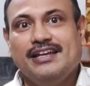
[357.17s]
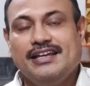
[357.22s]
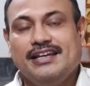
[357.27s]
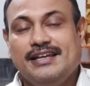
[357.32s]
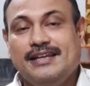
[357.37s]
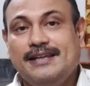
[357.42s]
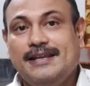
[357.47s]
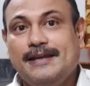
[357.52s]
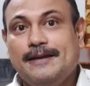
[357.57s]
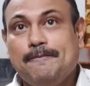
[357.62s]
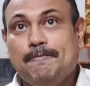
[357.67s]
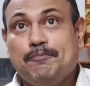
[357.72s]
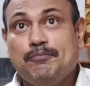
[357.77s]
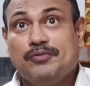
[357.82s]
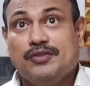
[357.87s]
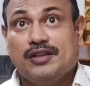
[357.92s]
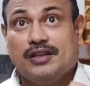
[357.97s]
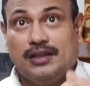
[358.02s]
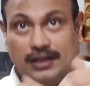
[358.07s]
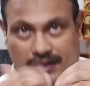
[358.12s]
in
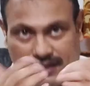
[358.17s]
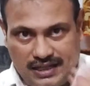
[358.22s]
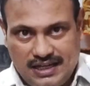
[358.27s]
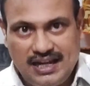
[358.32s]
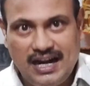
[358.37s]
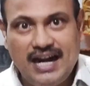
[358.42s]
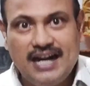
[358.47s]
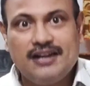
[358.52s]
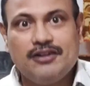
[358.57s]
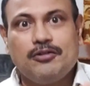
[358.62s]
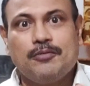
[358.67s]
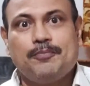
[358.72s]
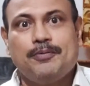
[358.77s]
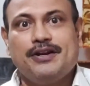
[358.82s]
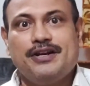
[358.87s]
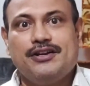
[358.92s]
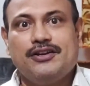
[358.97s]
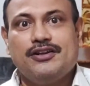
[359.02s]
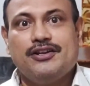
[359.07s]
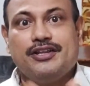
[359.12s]
a grad
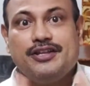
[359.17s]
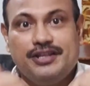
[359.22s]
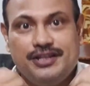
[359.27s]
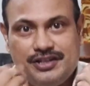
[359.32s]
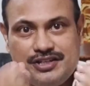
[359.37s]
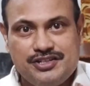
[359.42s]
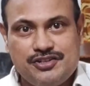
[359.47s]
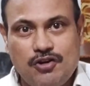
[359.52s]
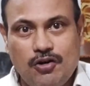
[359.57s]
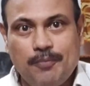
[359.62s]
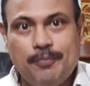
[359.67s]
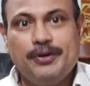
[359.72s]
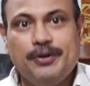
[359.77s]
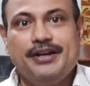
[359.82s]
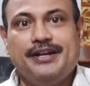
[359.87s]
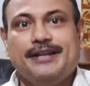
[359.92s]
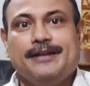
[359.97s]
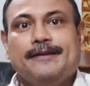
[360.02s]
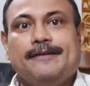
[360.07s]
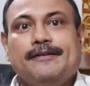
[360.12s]
operator, it is
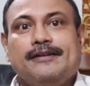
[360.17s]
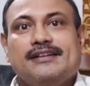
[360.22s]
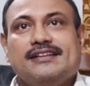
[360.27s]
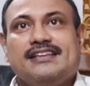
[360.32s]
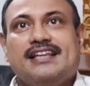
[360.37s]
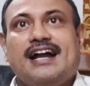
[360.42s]
operating,